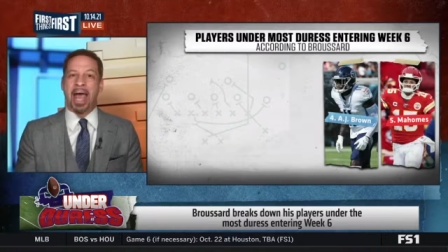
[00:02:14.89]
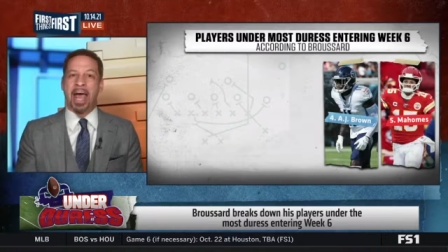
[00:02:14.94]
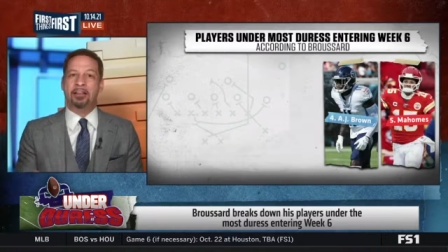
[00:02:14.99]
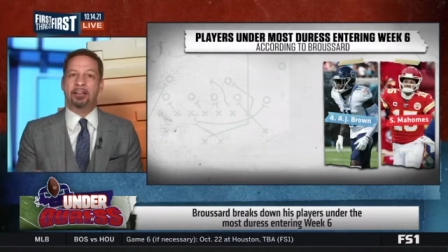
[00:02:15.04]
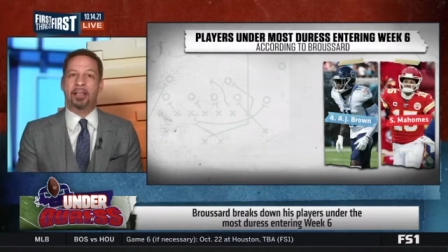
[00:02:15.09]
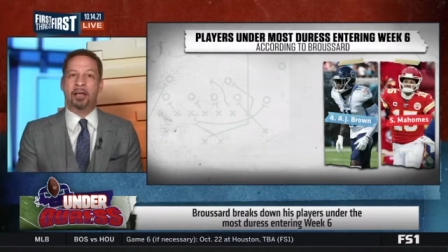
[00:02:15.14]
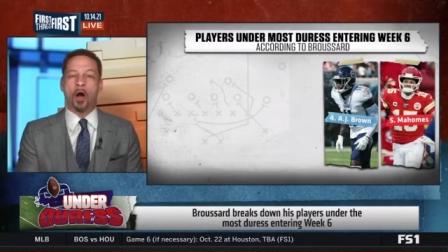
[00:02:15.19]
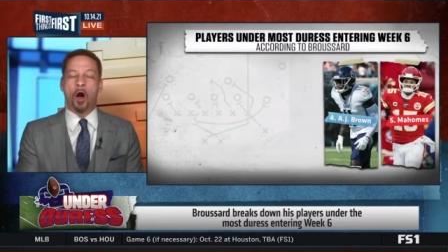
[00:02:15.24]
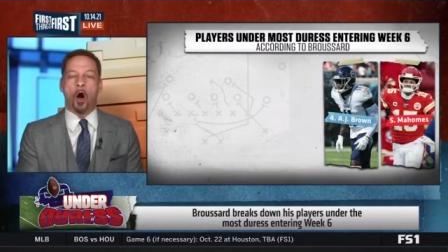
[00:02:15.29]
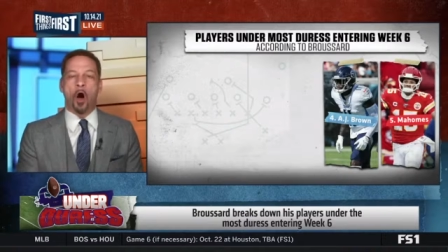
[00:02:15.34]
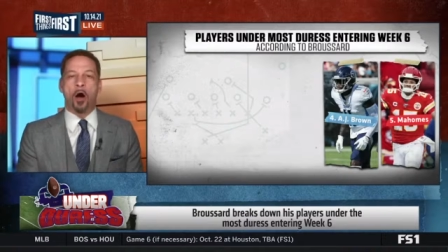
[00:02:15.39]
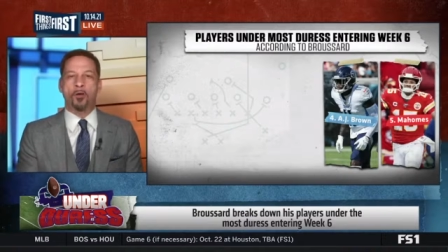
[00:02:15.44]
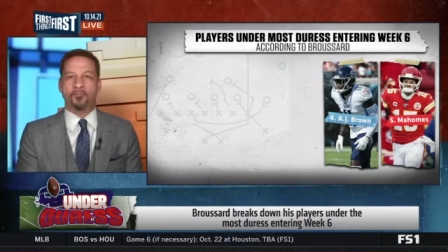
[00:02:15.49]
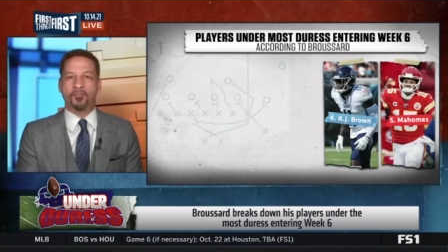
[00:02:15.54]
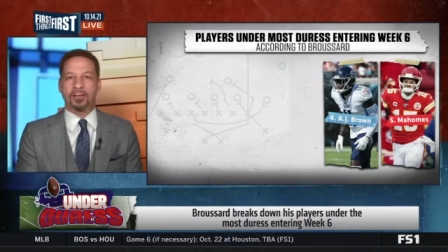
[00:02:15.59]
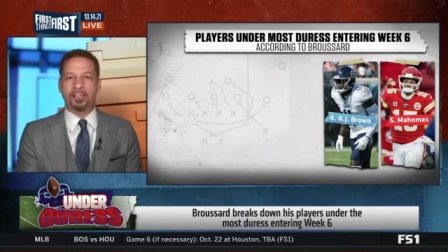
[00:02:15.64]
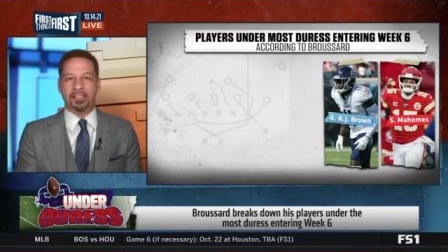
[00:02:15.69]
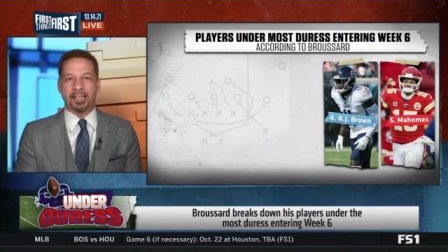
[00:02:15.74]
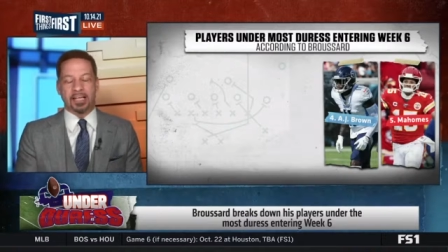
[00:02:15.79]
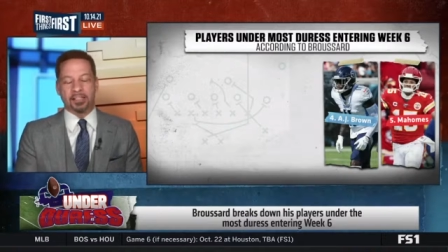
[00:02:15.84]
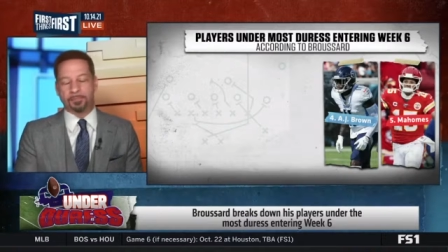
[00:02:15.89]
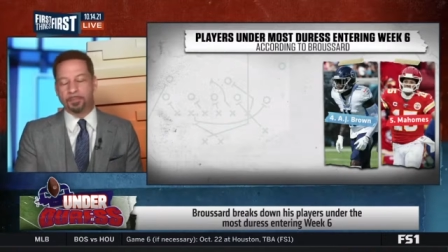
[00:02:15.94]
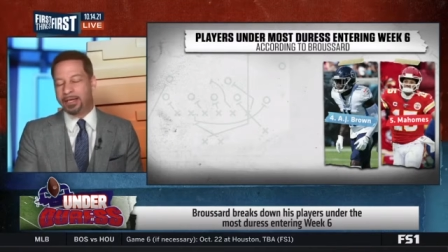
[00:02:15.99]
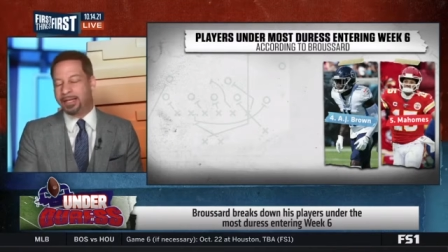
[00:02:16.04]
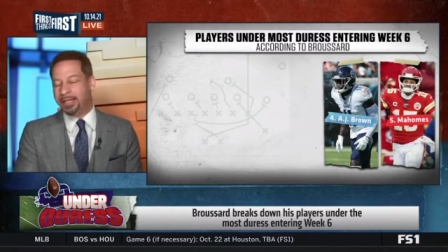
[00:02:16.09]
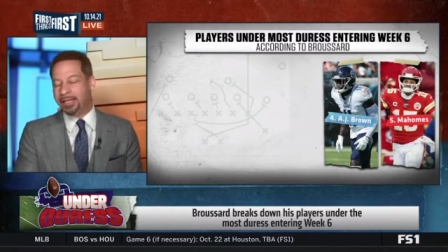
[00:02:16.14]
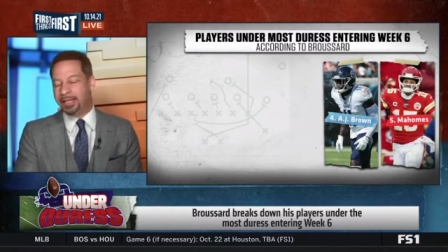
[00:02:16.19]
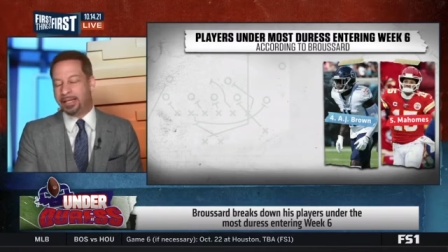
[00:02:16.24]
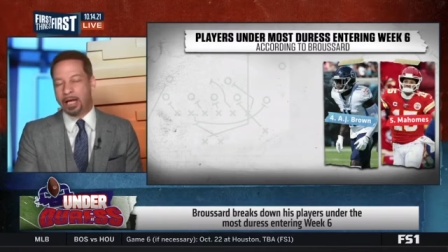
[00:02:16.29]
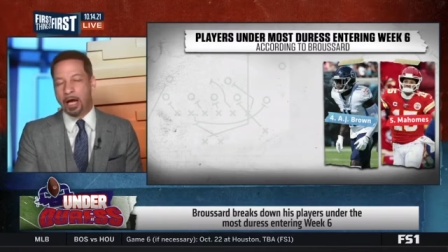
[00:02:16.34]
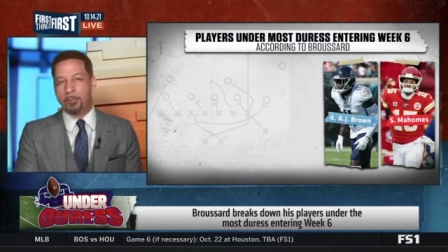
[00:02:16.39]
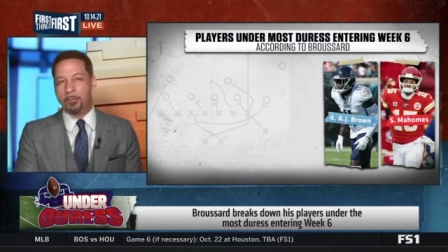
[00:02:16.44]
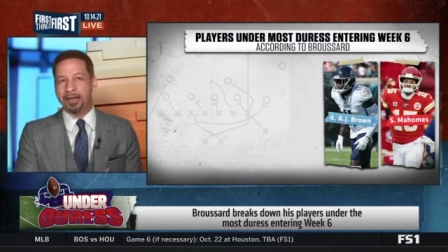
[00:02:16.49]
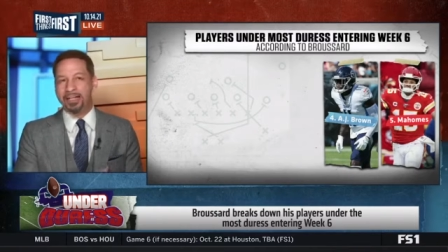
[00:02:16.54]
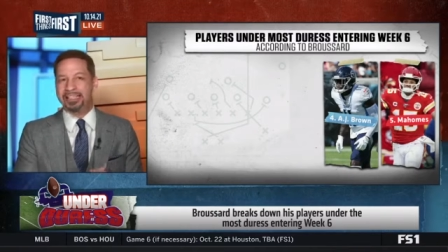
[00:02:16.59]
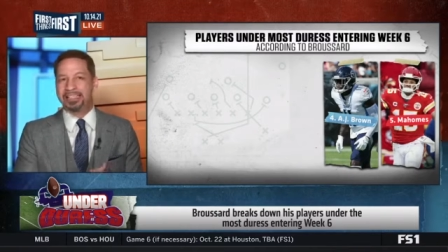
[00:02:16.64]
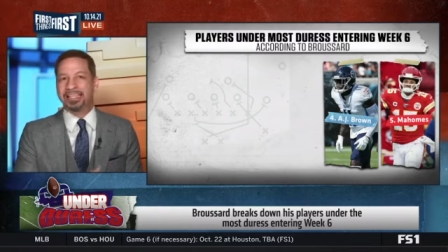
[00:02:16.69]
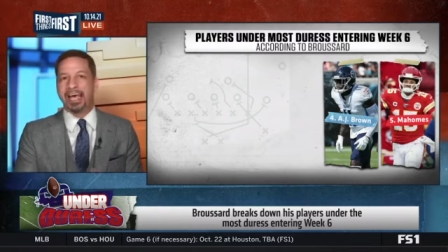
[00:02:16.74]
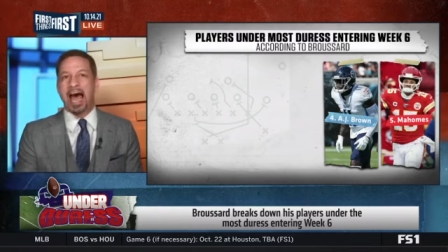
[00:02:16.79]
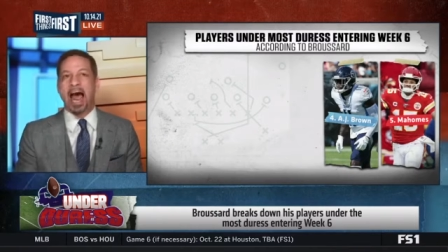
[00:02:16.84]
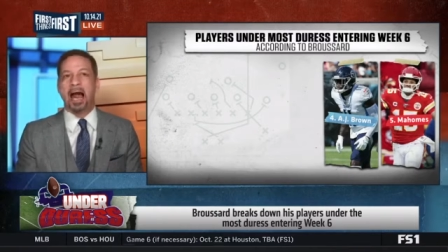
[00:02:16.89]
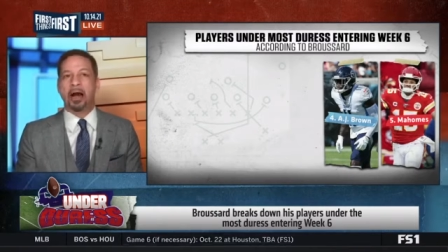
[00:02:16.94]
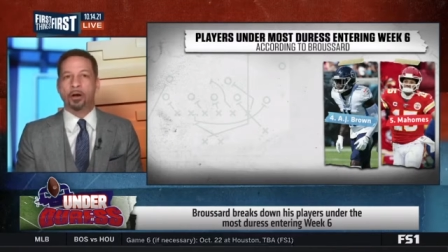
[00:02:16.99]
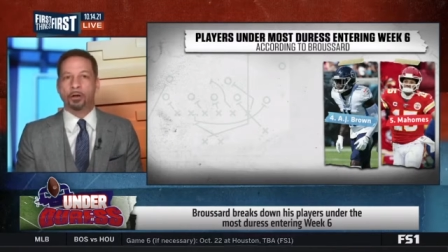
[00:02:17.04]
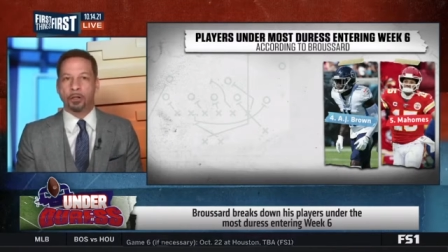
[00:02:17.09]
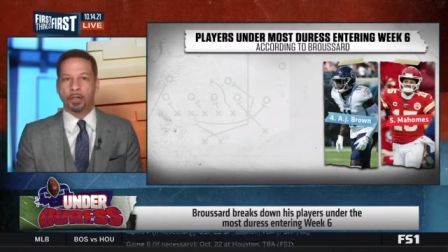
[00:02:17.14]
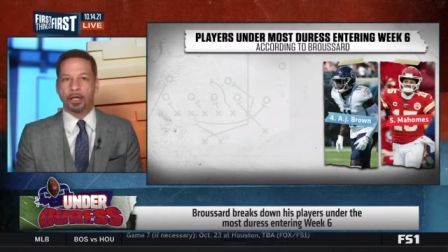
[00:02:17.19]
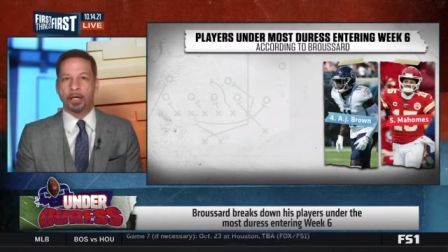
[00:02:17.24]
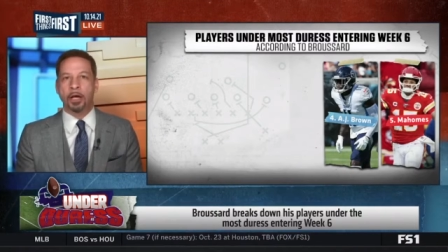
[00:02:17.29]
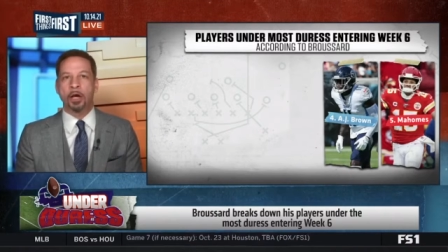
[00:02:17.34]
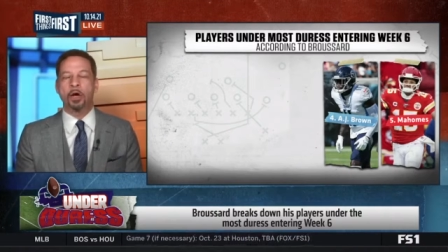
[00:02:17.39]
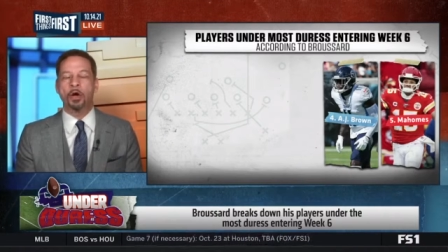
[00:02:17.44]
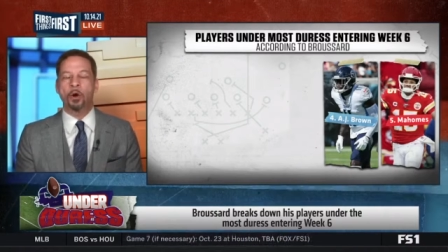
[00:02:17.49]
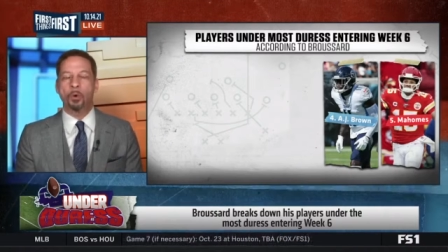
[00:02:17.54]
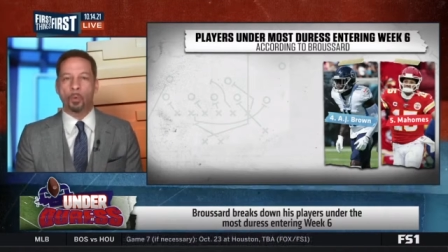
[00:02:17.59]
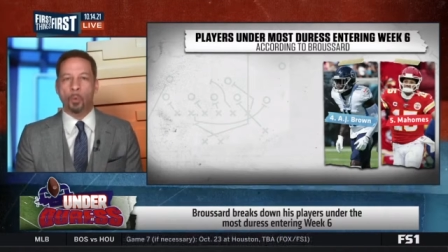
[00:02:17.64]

and the offense has become entirely